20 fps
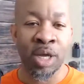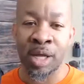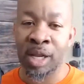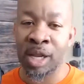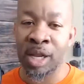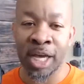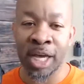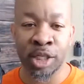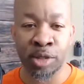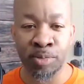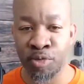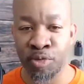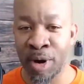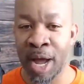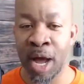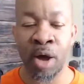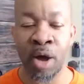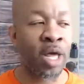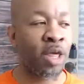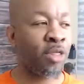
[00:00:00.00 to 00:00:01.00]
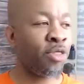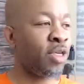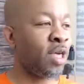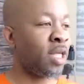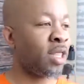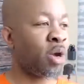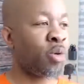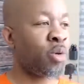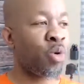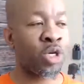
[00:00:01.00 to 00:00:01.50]
Les Brown. I
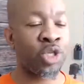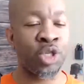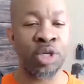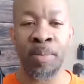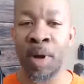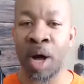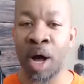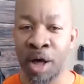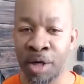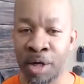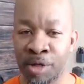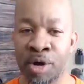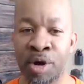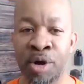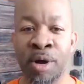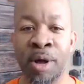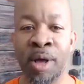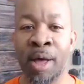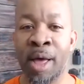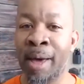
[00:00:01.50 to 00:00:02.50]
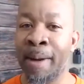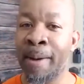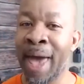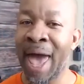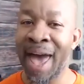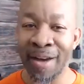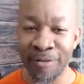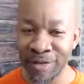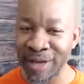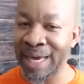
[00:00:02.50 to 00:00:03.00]
think there were some other
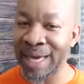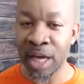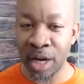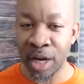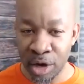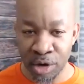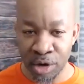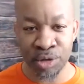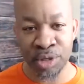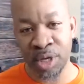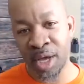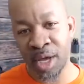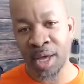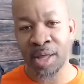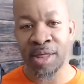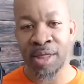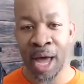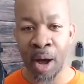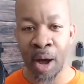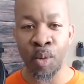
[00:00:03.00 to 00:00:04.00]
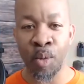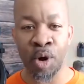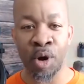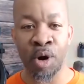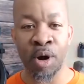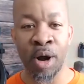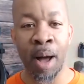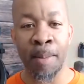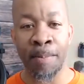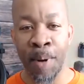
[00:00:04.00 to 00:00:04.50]
heavy hitters that
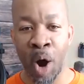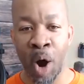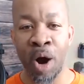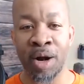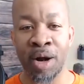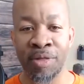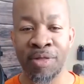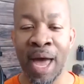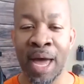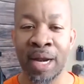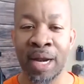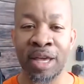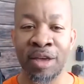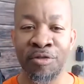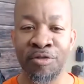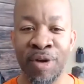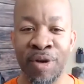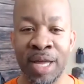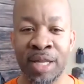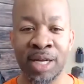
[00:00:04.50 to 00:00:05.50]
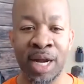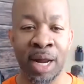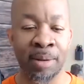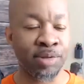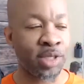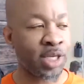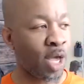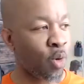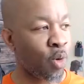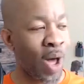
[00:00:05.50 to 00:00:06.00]
were a part of that event. And I'm
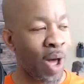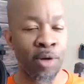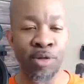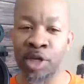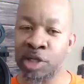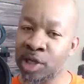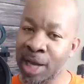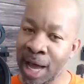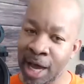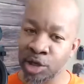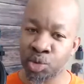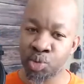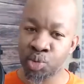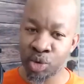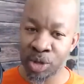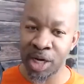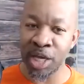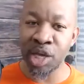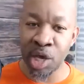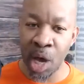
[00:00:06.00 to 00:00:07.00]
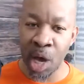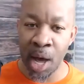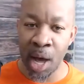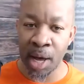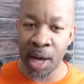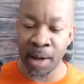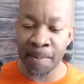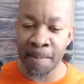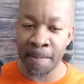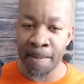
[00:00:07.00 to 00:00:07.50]
saying, wow, this guy's really
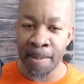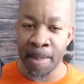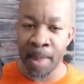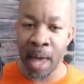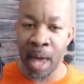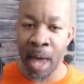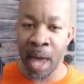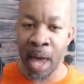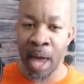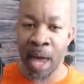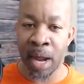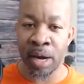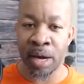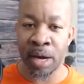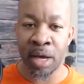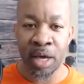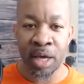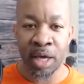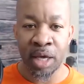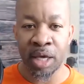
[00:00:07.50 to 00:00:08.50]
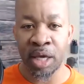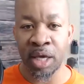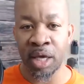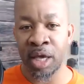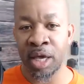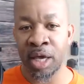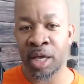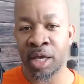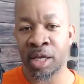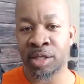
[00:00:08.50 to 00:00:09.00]
young and he
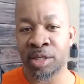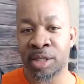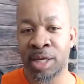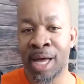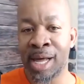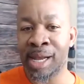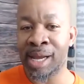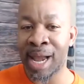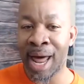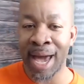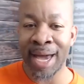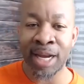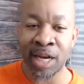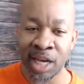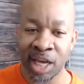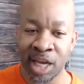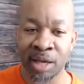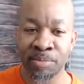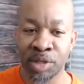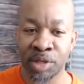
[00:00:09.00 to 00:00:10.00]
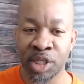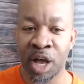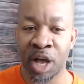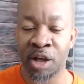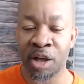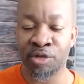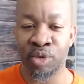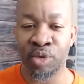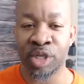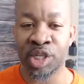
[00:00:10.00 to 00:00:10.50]
is aligning
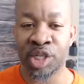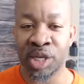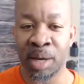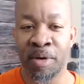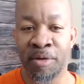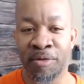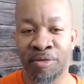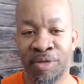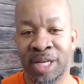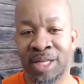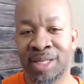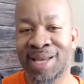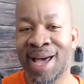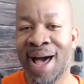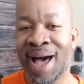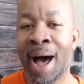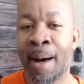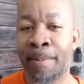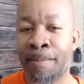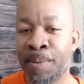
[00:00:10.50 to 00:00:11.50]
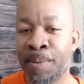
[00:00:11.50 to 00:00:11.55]
himself with some of the top